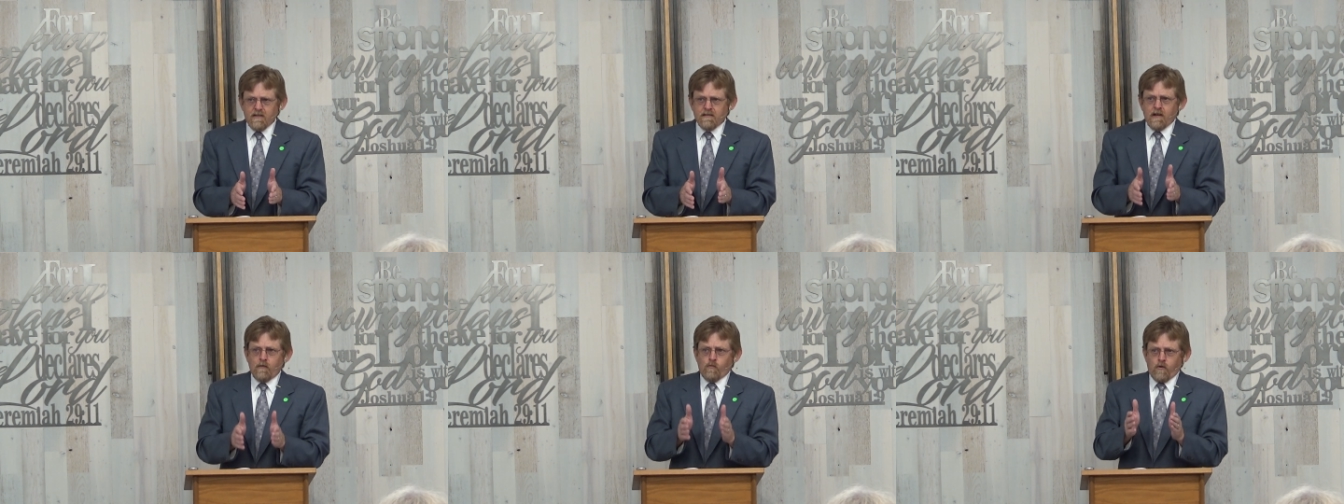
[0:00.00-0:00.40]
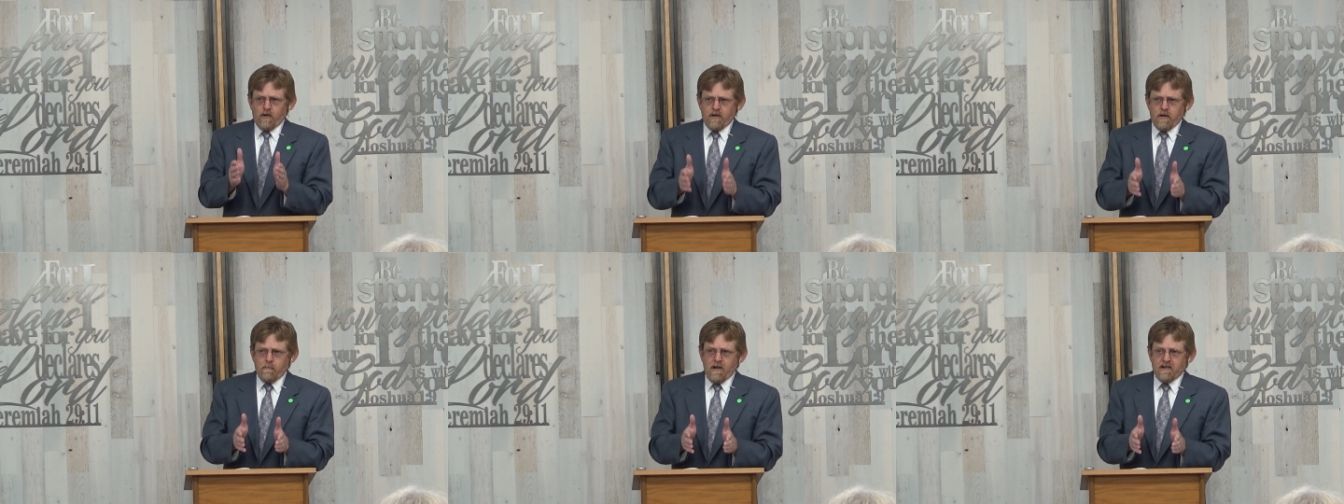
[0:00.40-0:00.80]
that
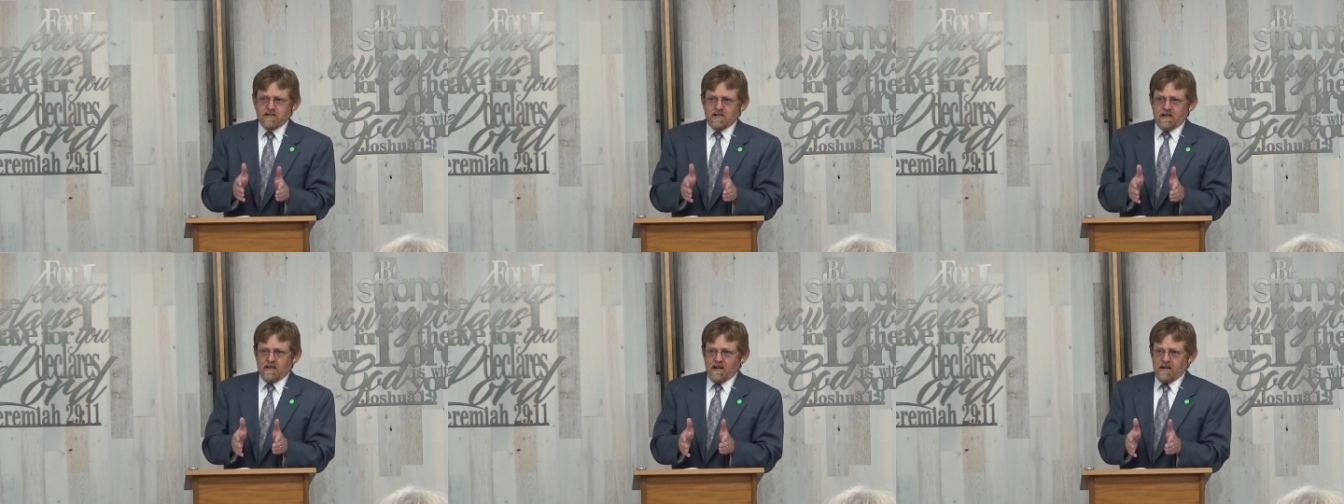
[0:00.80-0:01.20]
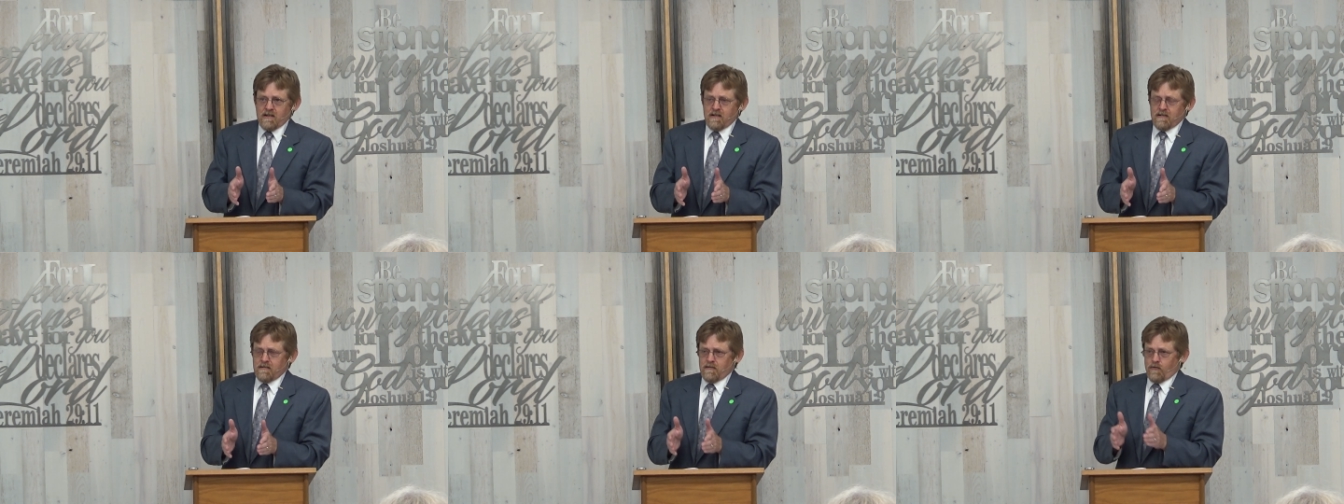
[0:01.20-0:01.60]
were
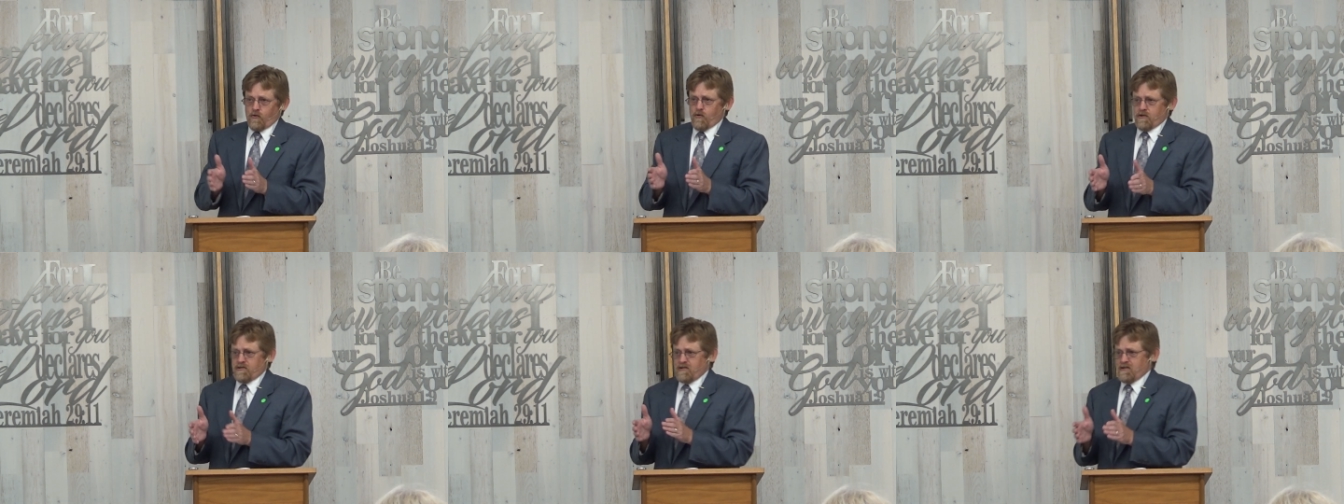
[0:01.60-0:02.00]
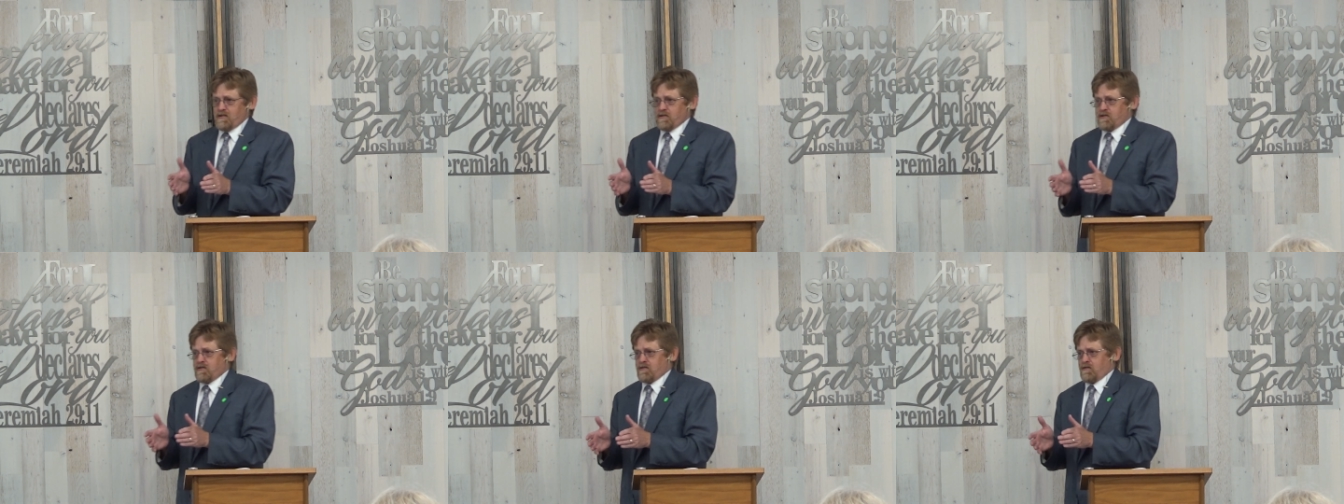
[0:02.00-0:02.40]
domesticated, the horse
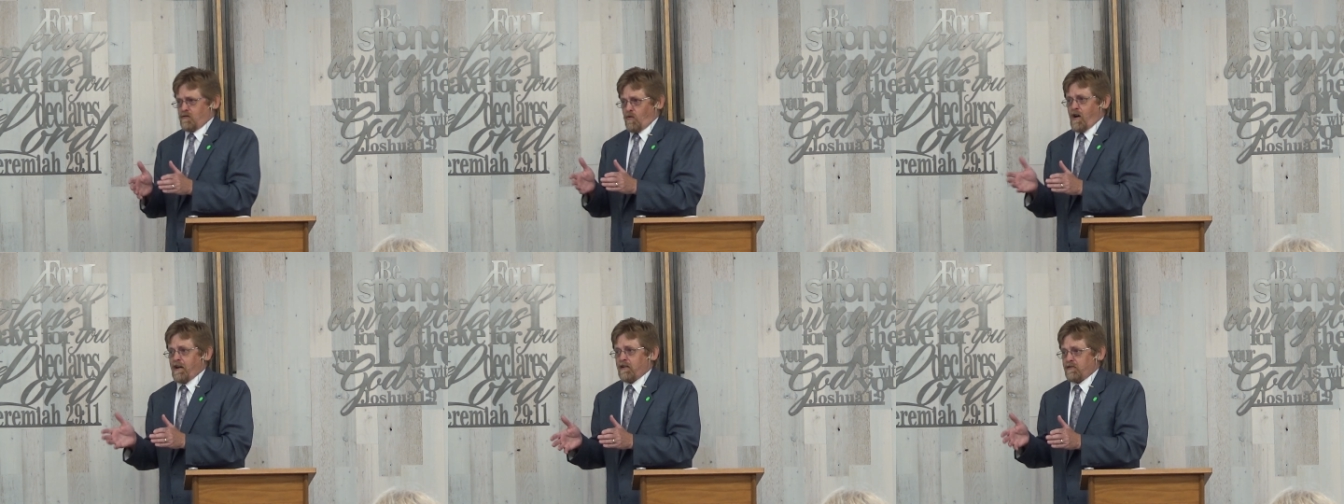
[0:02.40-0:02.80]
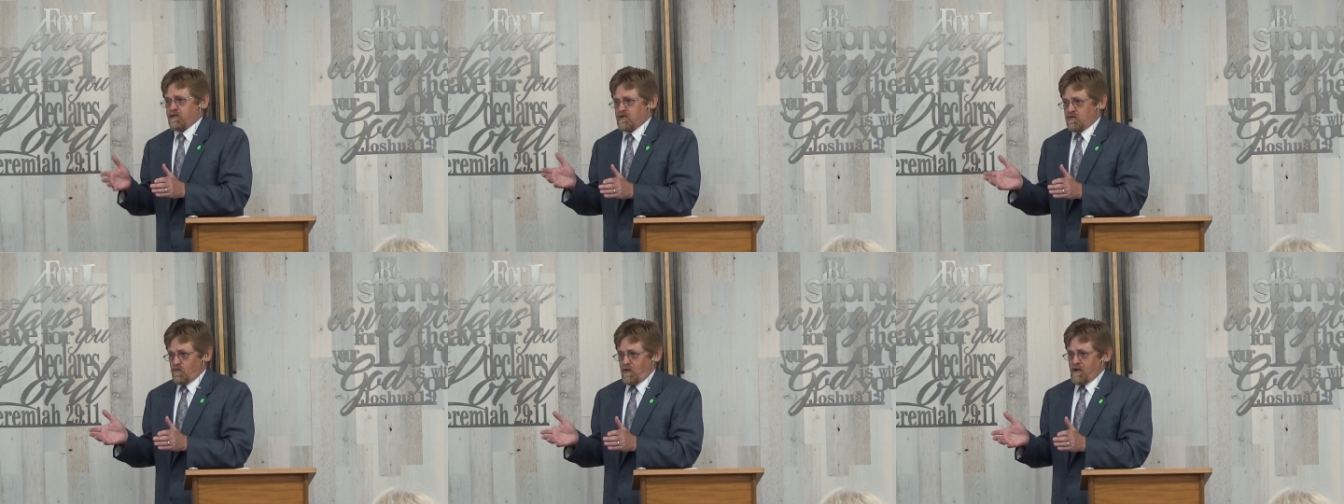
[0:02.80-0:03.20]
is the
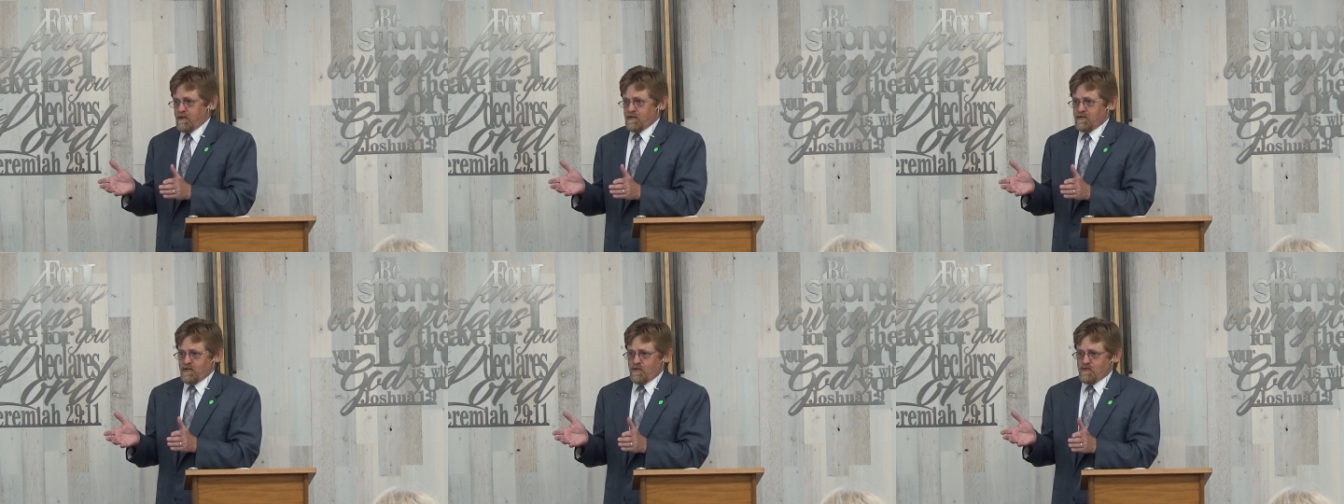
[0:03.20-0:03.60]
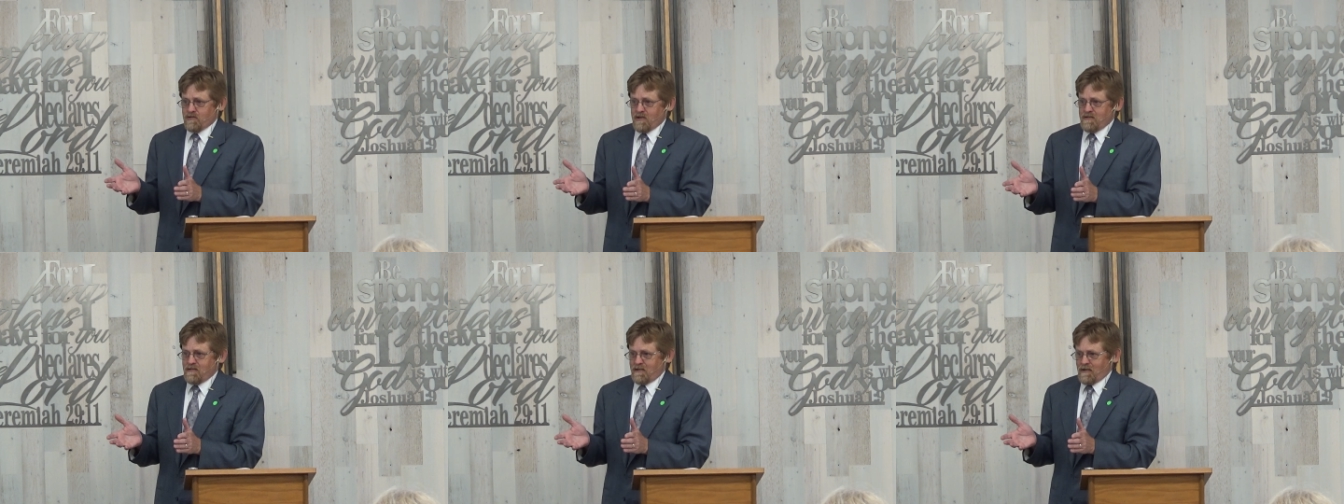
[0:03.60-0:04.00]
wildest one, so
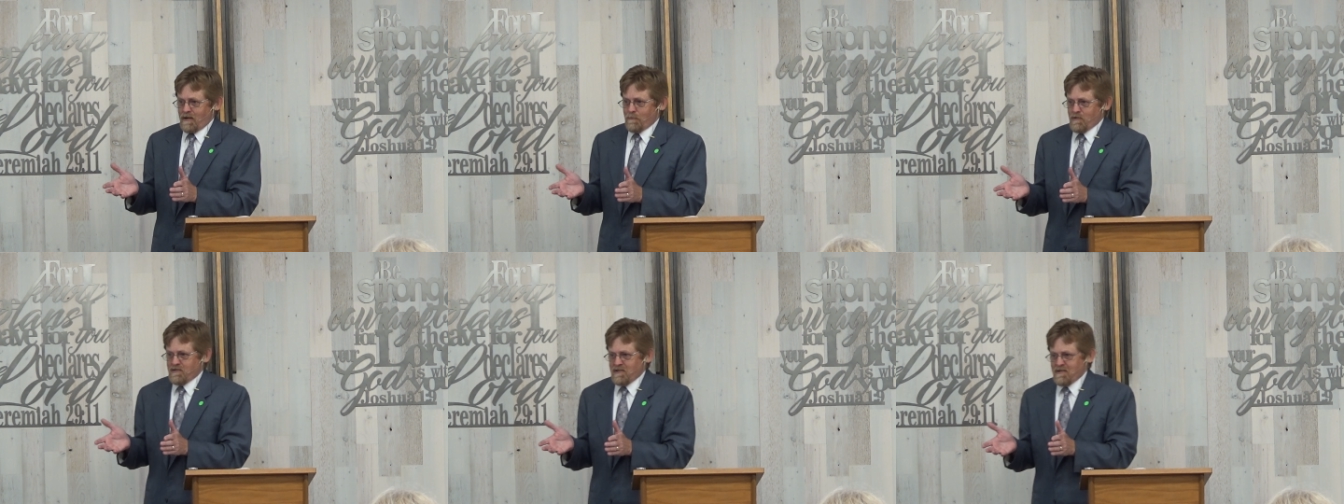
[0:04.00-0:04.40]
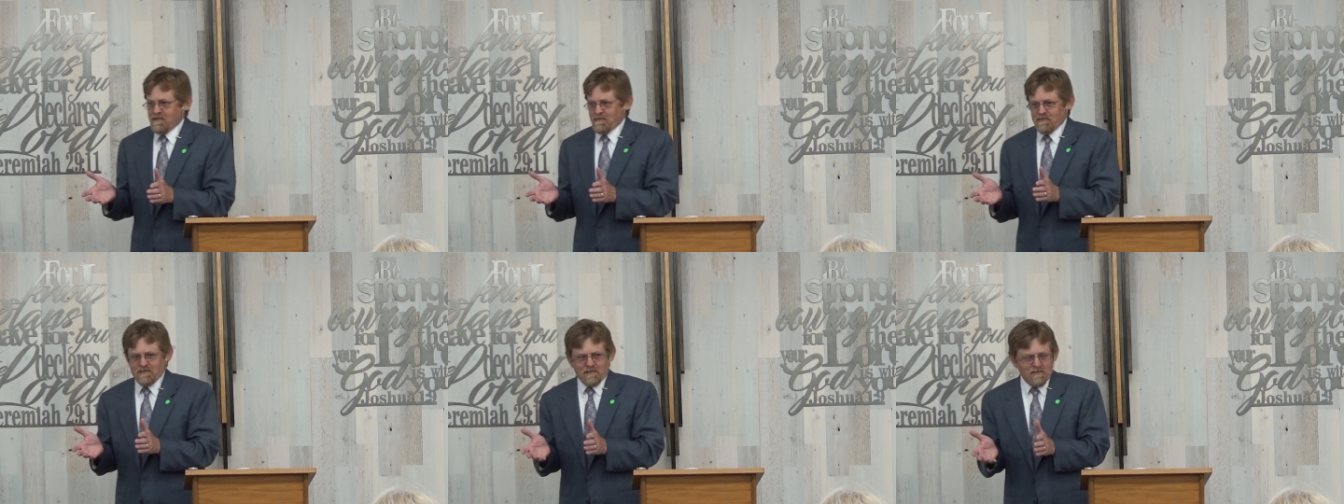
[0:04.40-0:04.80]
say the
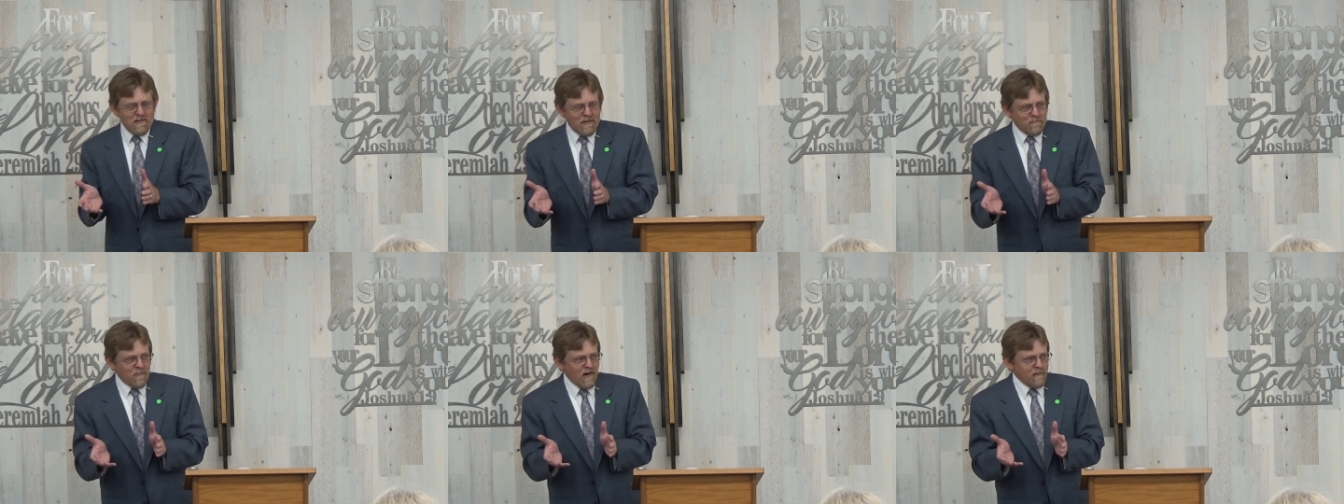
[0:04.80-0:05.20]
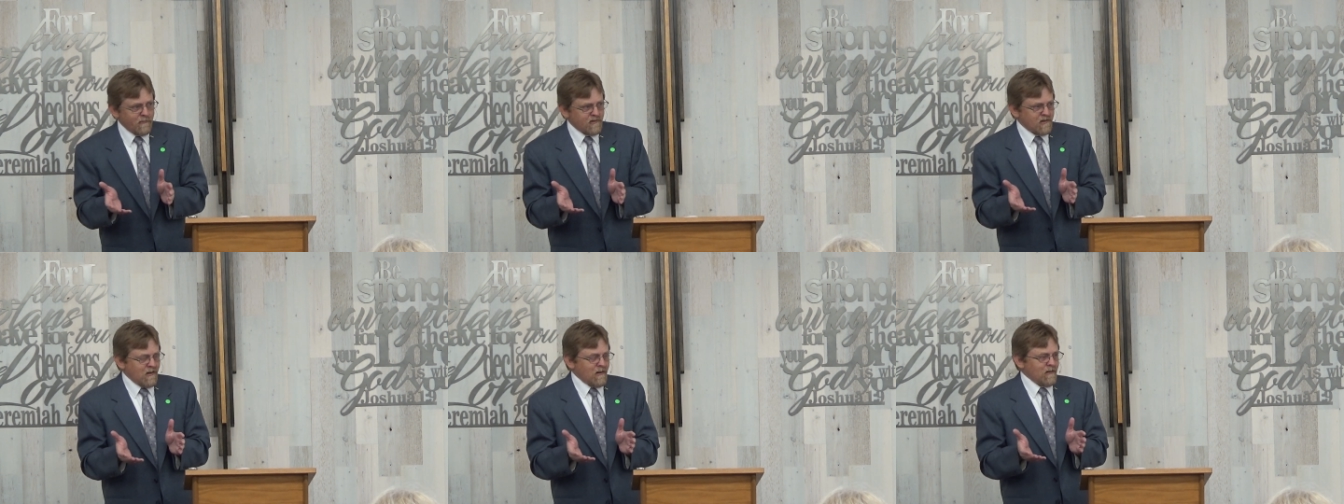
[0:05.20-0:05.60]
commentators and, and Bible
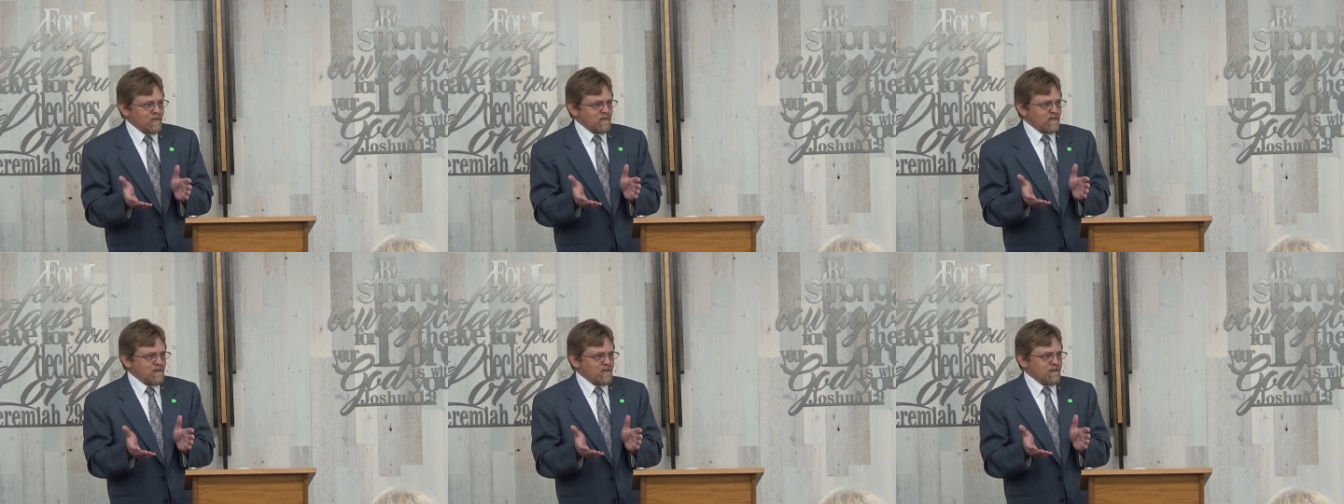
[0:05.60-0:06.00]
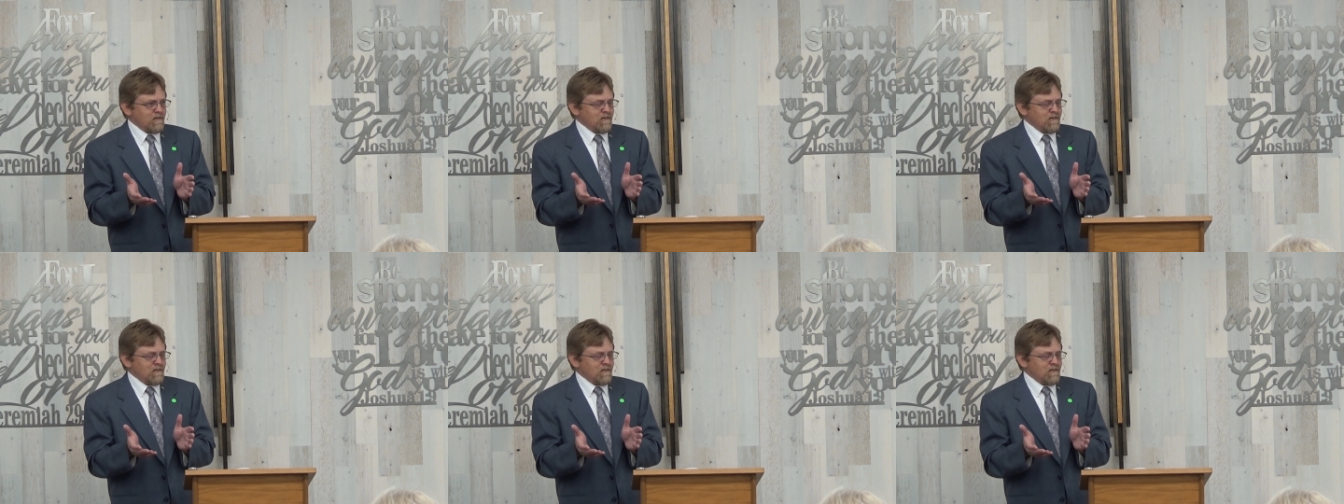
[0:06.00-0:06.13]
scholars.